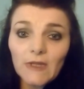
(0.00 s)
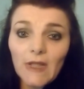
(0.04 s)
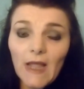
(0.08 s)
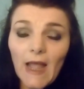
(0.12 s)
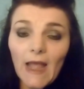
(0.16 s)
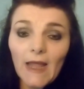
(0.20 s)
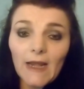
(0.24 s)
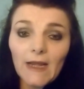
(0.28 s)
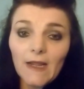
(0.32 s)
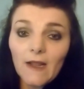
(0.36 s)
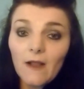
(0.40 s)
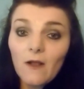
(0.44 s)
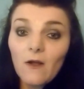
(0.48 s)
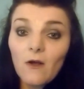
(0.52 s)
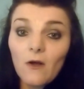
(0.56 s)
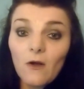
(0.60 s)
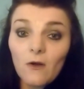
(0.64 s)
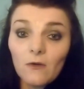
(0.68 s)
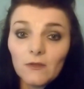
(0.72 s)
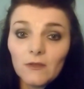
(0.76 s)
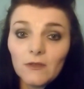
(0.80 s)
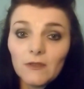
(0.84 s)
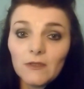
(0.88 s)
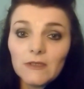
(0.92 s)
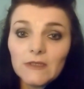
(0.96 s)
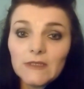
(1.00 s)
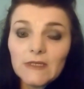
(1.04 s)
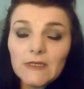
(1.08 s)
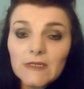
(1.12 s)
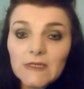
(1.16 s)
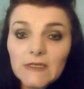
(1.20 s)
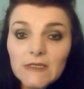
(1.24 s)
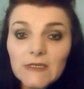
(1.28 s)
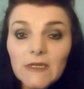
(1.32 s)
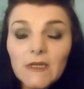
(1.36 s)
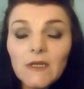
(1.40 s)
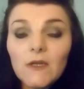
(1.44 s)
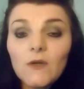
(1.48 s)
and it can't
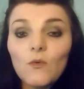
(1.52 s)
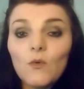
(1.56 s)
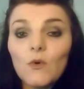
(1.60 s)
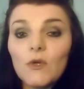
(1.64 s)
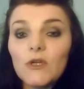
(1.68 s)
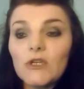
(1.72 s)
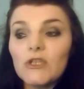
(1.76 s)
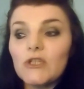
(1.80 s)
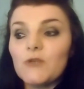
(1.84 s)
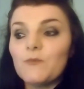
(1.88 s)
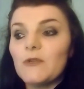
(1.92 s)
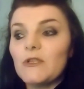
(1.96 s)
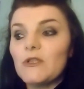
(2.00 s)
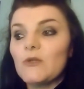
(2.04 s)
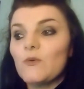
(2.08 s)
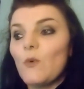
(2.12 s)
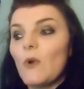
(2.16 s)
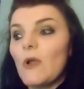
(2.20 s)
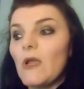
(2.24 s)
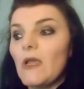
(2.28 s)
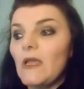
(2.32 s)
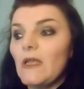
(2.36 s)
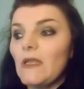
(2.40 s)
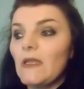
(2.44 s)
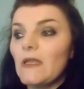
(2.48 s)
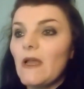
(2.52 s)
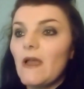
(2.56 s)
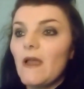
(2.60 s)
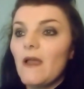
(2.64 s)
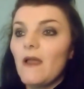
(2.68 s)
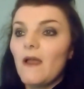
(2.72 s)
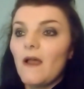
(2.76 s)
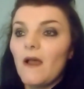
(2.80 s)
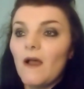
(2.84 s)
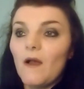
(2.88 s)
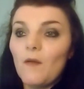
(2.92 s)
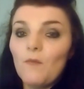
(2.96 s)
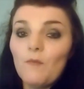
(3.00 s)
distinguish between
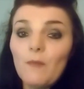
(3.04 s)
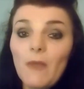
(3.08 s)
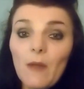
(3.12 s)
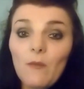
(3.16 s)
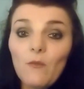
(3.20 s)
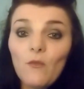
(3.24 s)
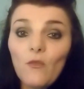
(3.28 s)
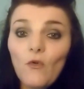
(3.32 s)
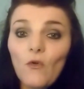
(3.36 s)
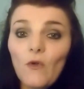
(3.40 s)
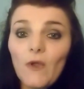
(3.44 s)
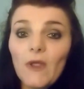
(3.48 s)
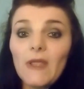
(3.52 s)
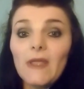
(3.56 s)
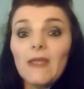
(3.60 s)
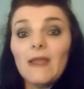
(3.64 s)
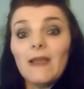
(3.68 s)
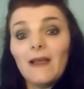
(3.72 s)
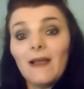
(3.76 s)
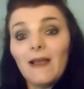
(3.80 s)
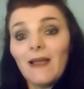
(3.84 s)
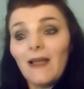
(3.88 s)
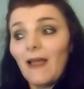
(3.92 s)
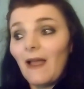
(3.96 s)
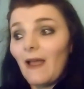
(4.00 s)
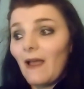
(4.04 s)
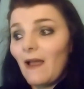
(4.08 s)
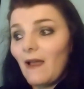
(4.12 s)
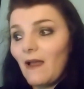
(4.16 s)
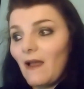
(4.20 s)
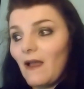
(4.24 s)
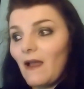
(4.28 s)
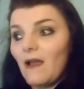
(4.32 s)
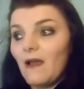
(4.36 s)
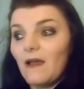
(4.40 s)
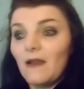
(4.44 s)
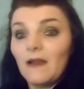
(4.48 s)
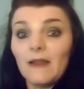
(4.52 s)
a memory
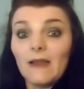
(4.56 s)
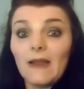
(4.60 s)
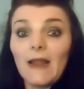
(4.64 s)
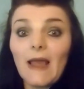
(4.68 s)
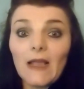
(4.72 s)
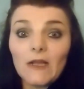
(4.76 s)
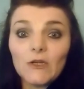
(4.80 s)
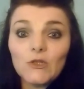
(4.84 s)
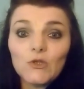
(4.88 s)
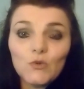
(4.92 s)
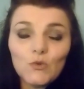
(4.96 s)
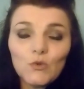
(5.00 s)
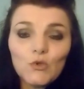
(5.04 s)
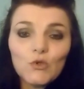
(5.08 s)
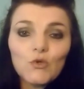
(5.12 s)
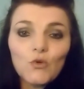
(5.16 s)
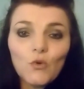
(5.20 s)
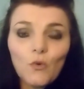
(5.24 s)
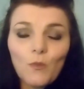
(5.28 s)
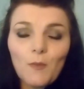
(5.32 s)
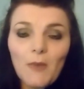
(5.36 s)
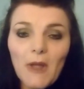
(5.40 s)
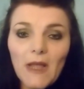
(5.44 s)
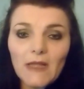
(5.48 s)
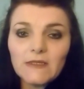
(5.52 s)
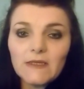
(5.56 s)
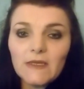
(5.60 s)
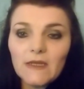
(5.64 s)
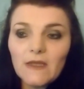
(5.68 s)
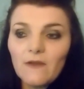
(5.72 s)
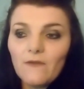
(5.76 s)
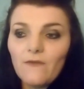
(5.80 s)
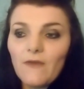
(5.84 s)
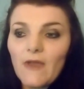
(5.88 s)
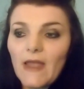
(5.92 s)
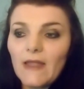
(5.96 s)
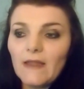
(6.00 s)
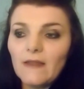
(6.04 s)
and an actual traumatic
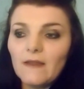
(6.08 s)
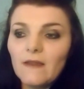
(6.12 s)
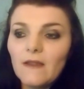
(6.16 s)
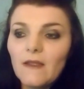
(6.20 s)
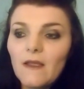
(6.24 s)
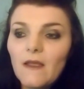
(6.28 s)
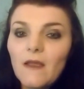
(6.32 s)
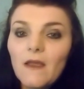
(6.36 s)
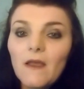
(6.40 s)
event.